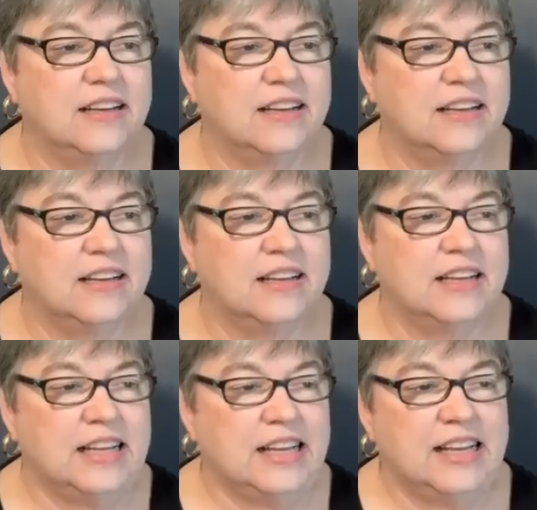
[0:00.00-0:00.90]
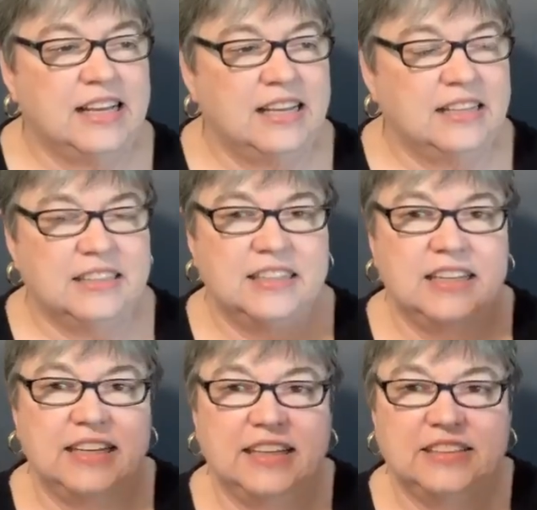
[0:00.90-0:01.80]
Nobody speaks.